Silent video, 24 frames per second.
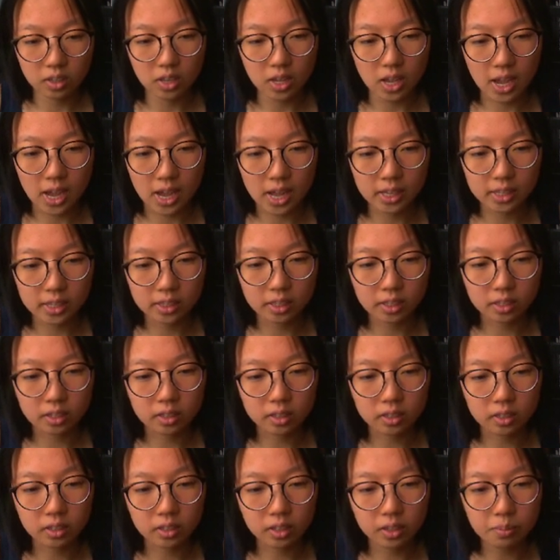as the
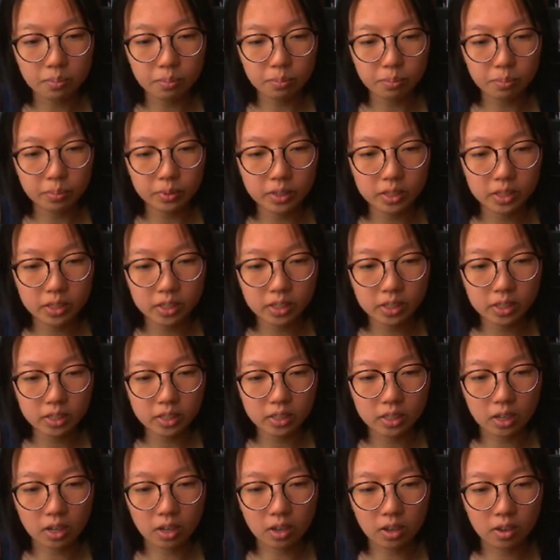glimpses
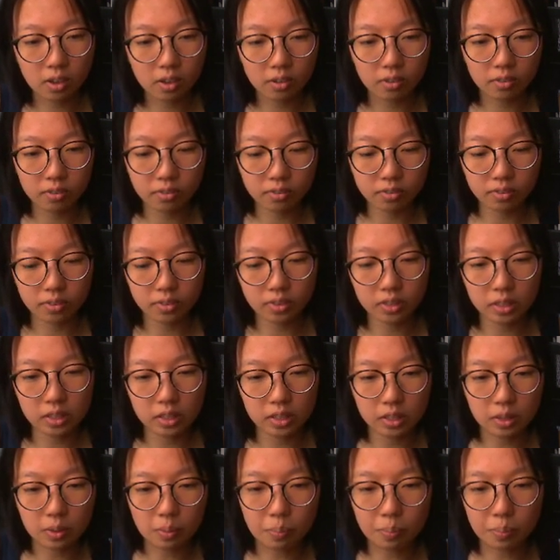of
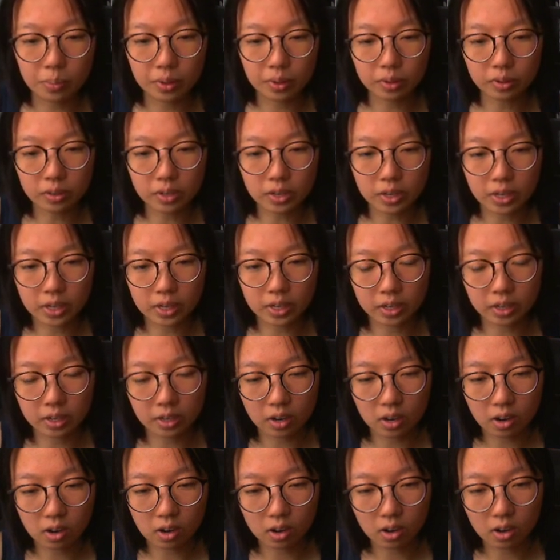the building
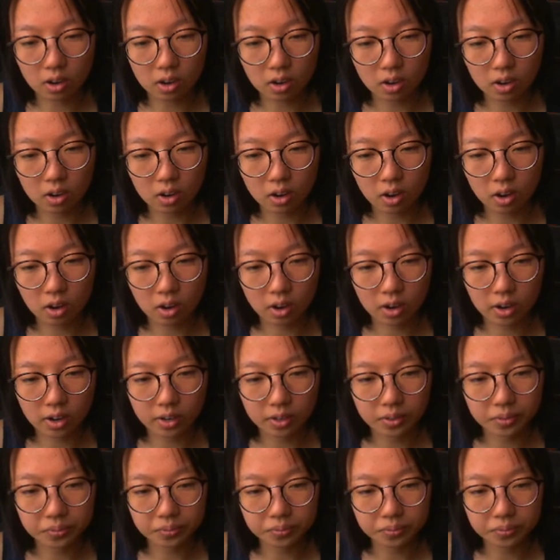are,